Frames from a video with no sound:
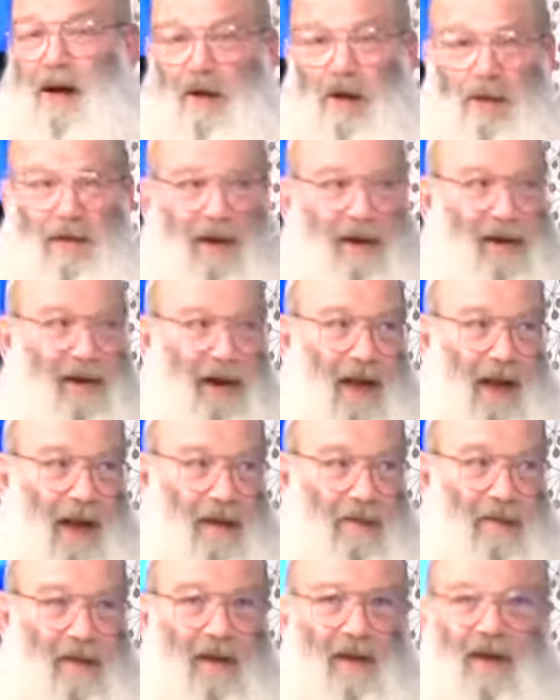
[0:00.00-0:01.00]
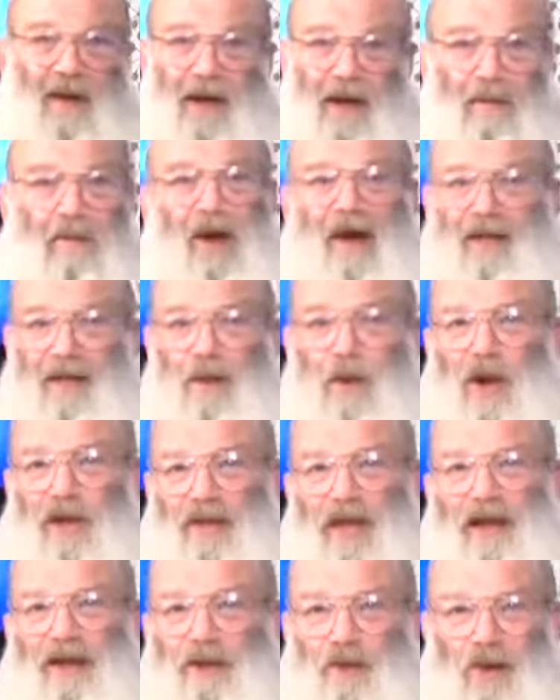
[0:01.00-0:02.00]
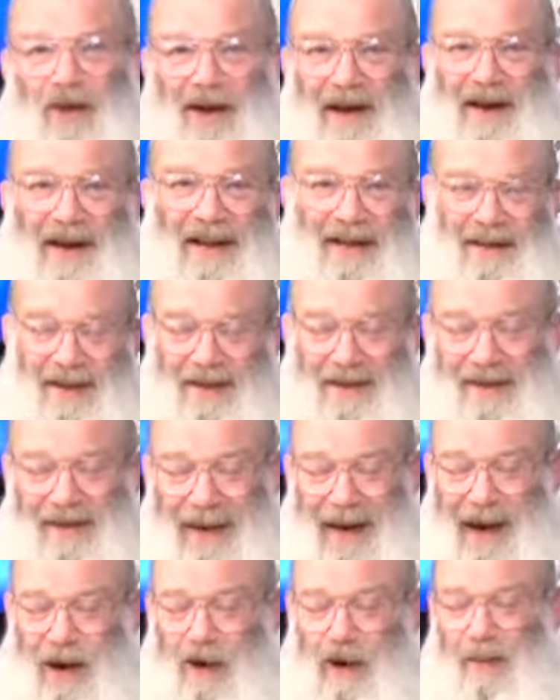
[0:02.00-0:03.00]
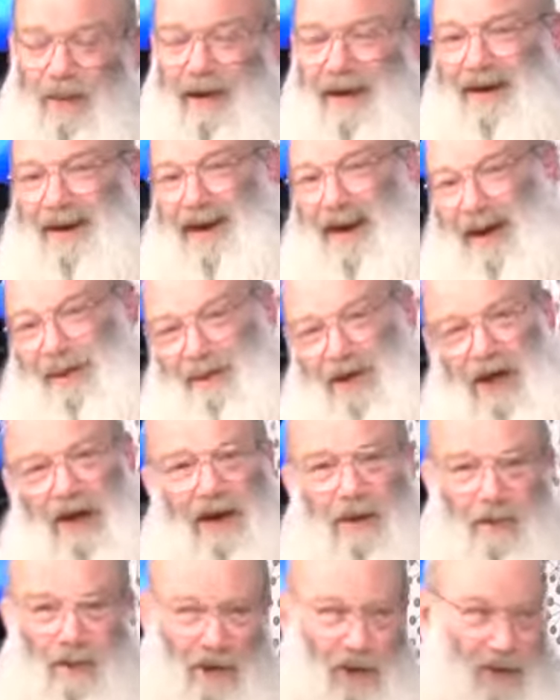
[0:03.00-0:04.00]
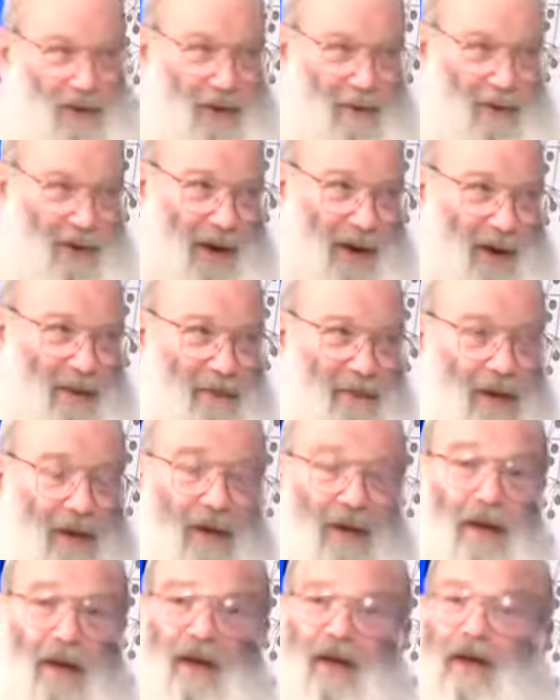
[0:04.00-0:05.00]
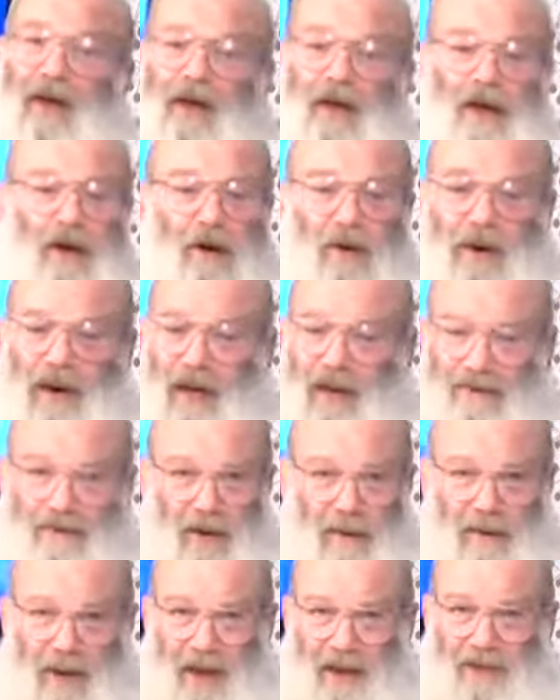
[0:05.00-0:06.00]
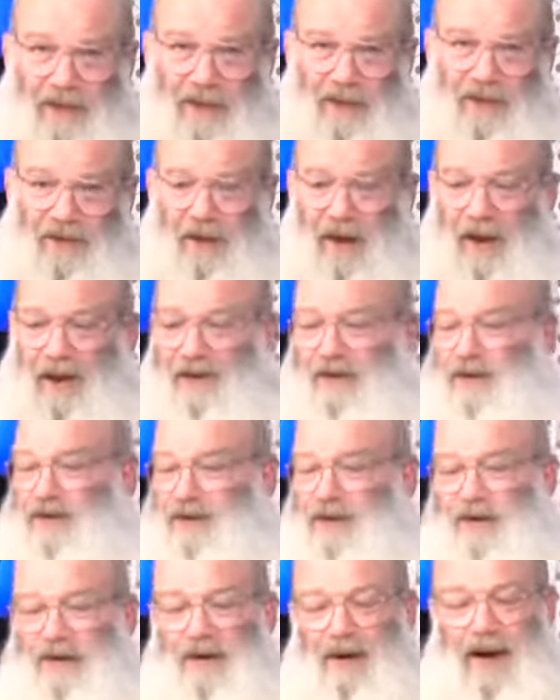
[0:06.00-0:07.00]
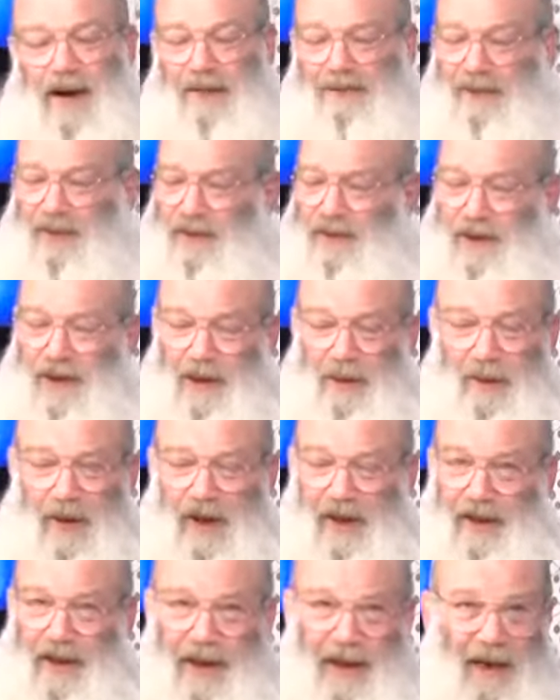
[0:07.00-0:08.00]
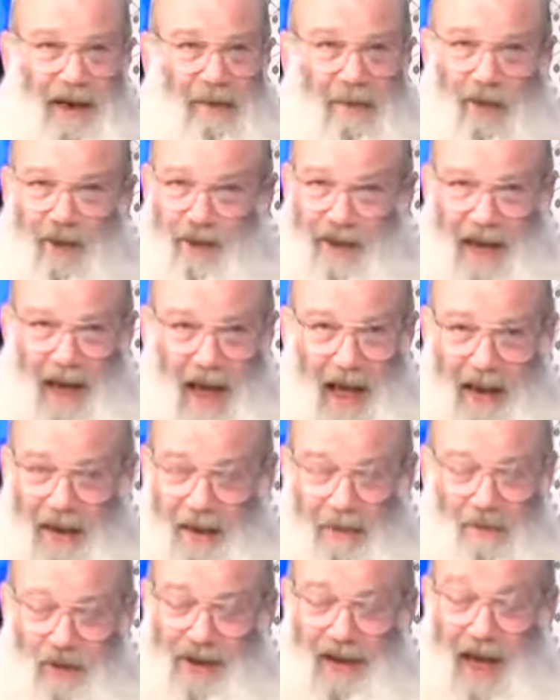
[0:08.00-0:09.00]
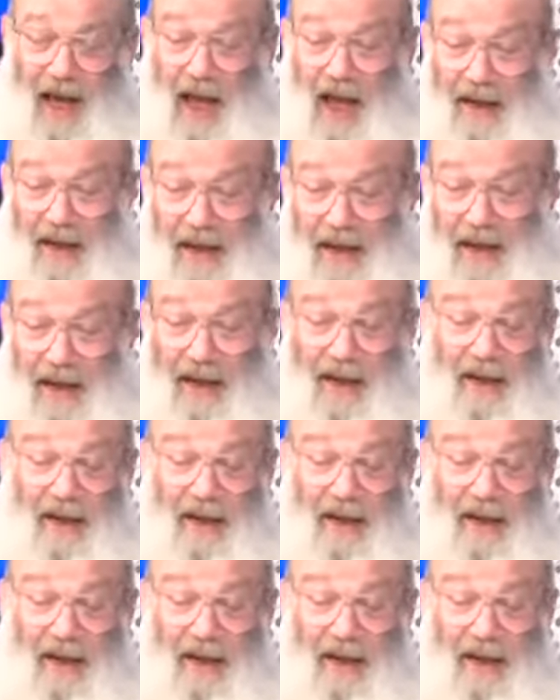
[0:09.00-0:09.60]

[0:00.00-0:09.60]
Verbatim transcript: Arabic name. And by the way, that's what it is. It's an Arabic name, not a Muslim name. Mm-hmm. You don't have to make these changes. You don't have to sit around eating biryani,